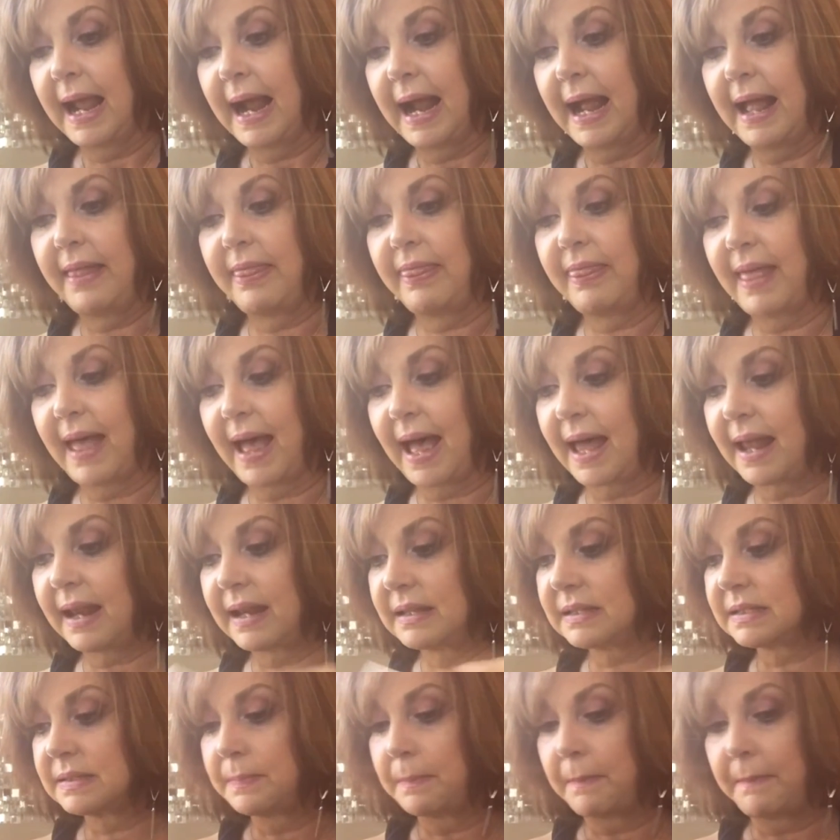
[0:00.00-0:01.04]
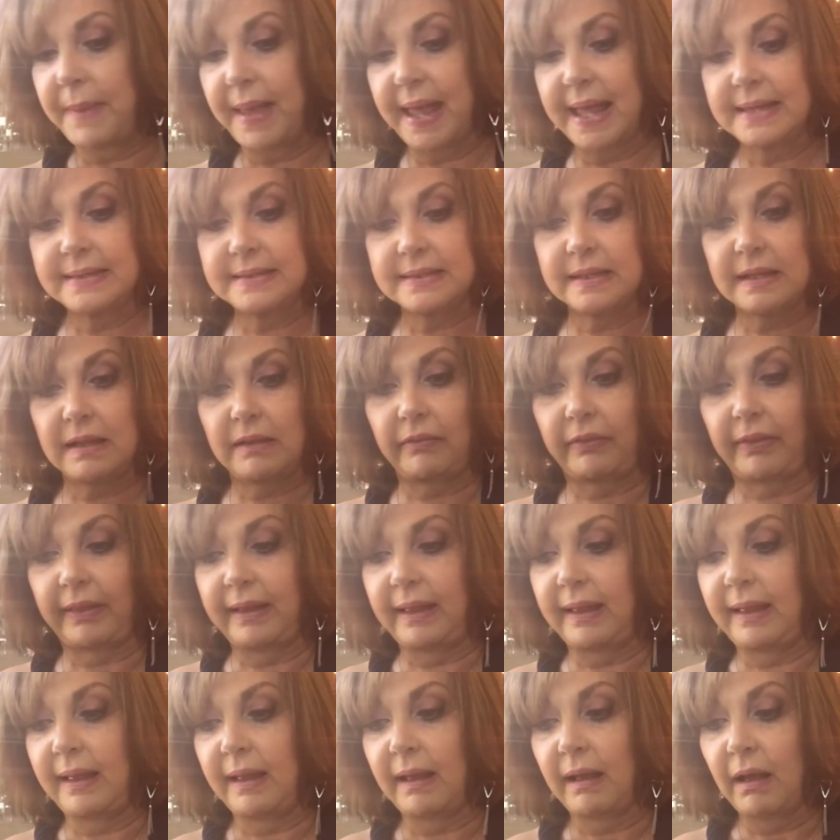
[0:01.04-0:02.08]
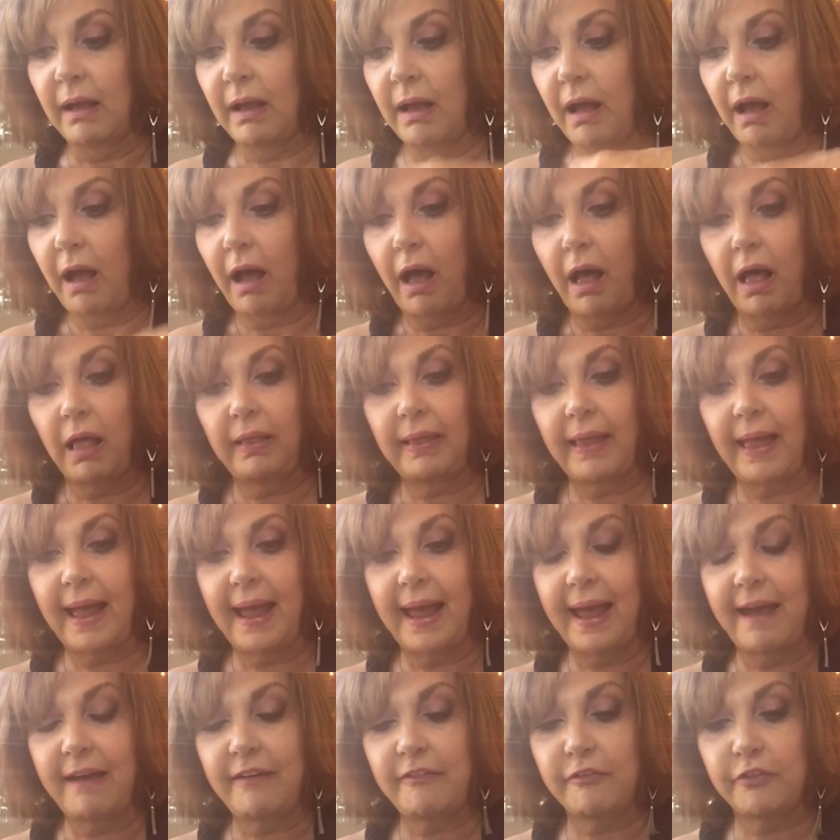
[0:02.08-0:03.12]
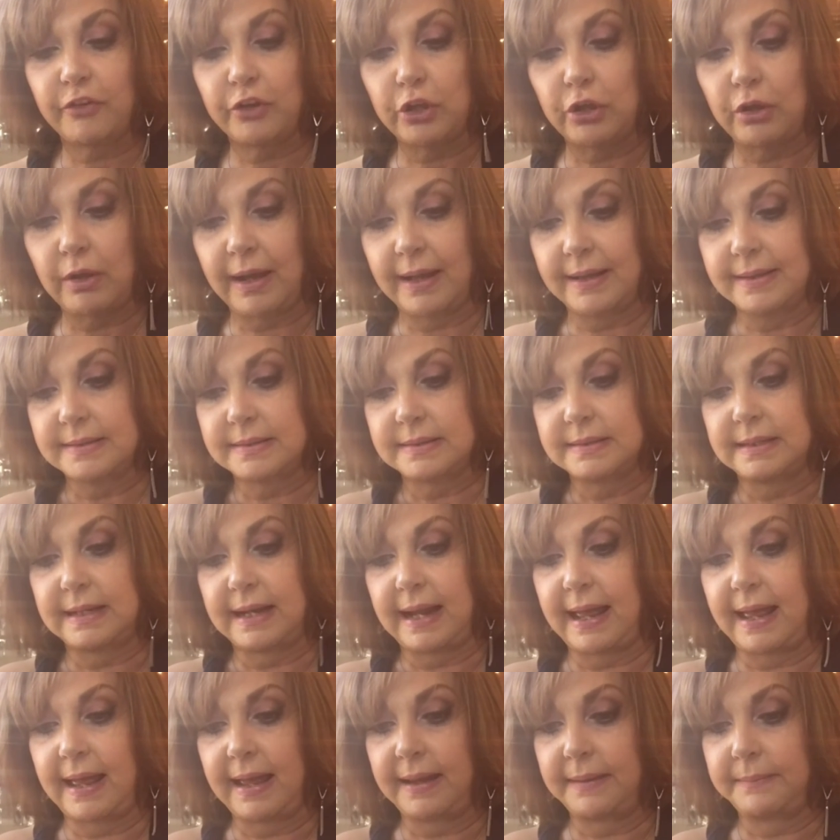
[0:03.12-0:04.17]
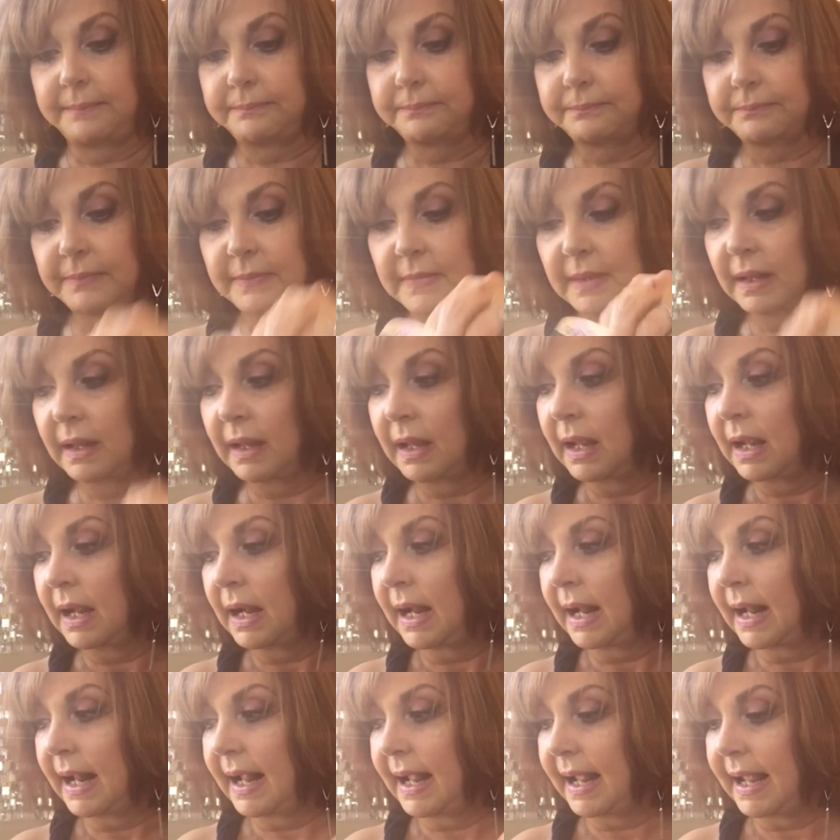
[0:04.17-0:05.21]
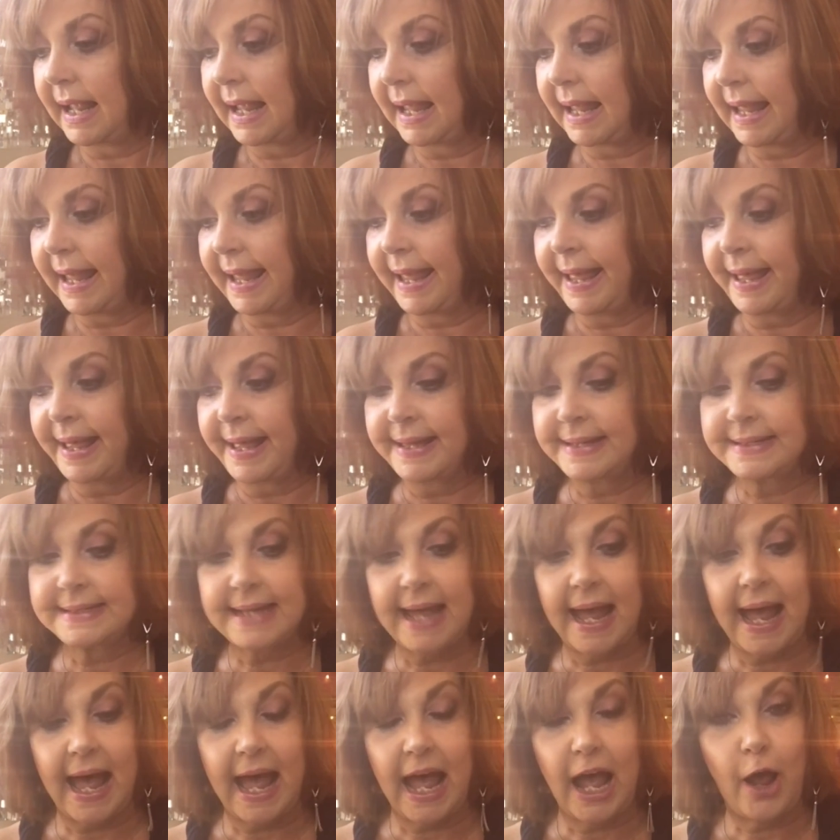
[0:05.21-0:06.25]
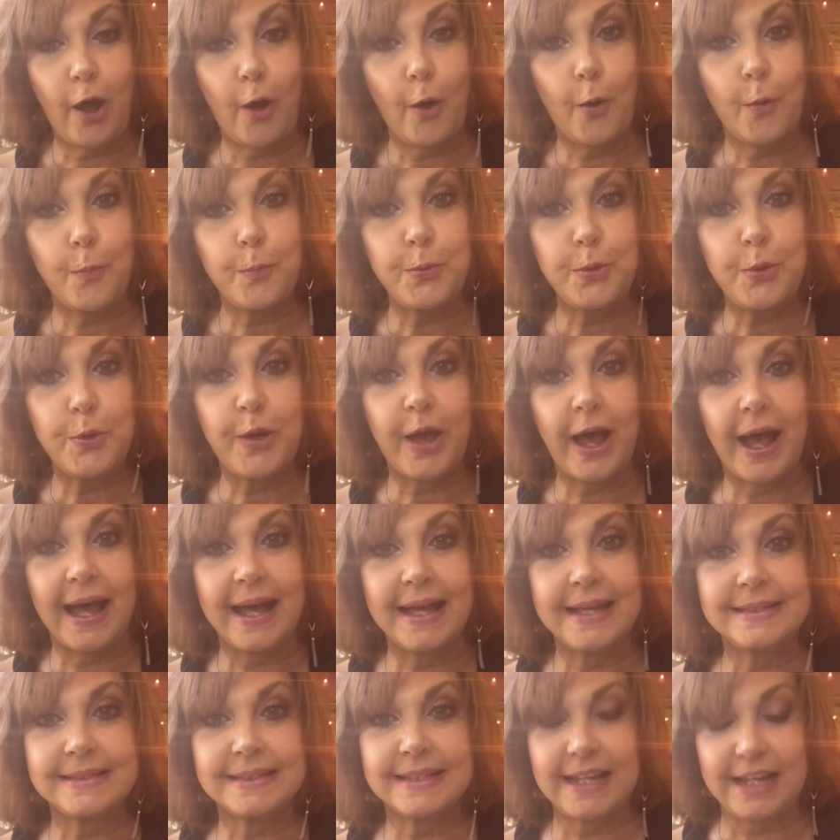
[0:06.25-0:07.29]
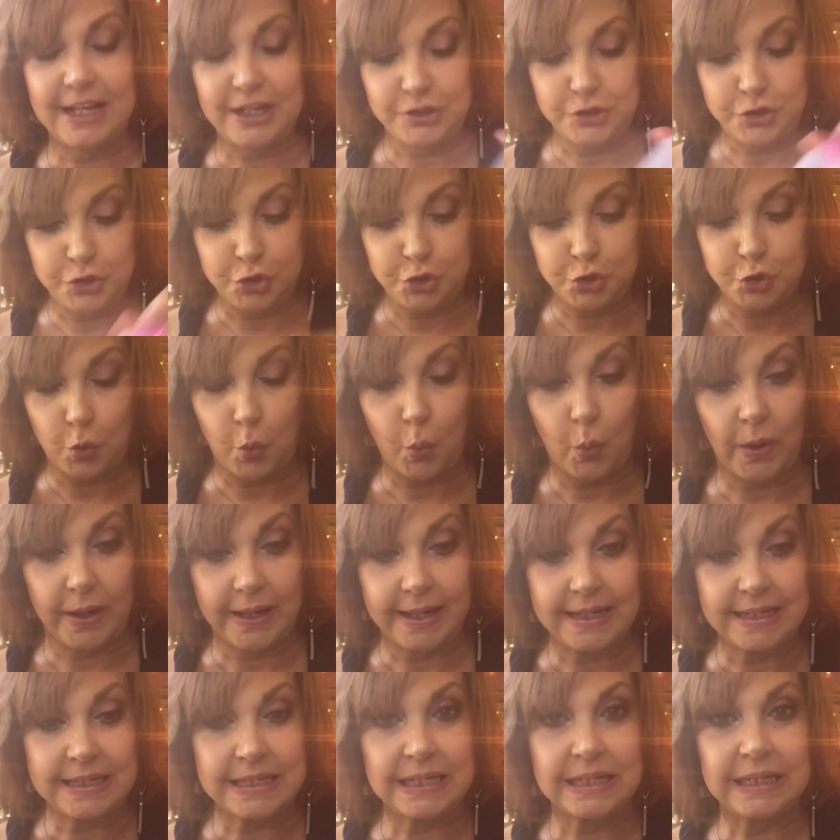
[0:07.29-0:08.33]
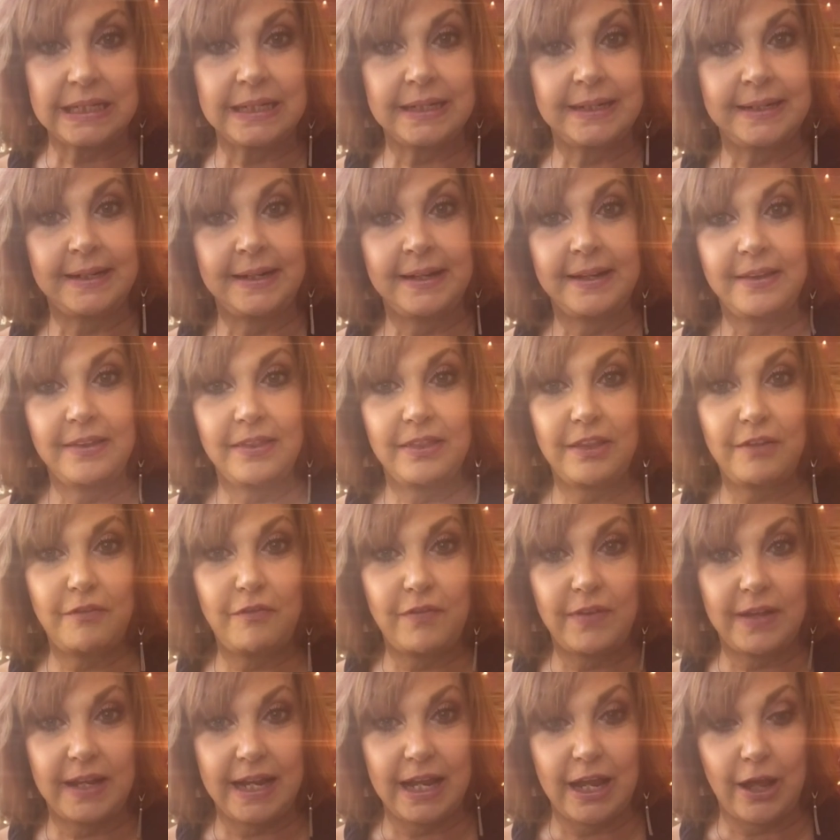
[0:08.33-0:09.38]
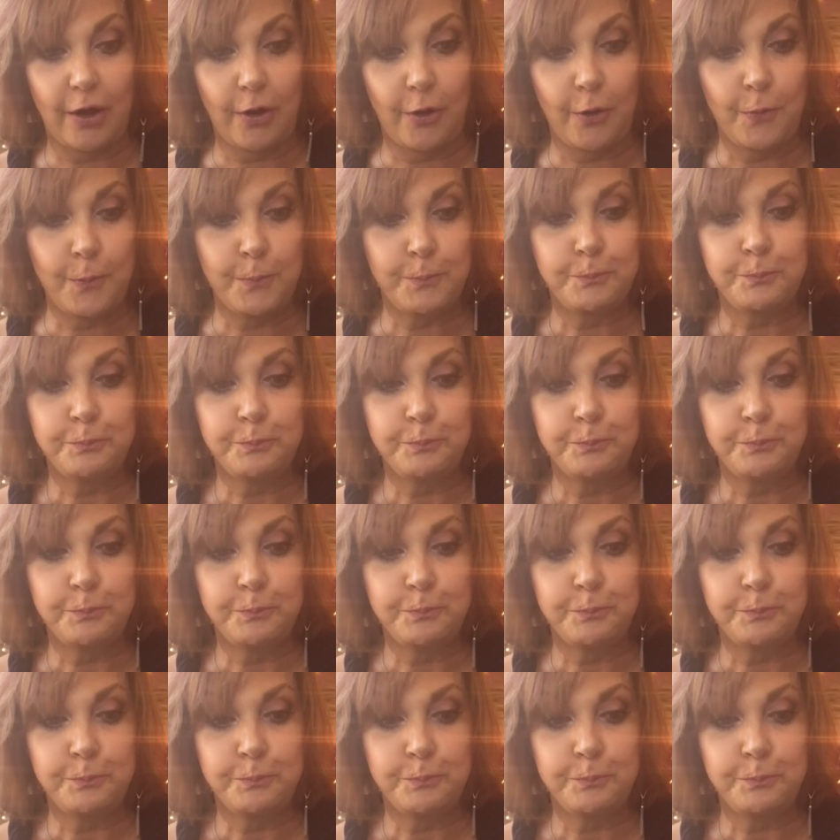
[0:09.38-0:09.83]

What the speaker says: and that is basically all I have for you guys today. And I hope you guys enjoyed the video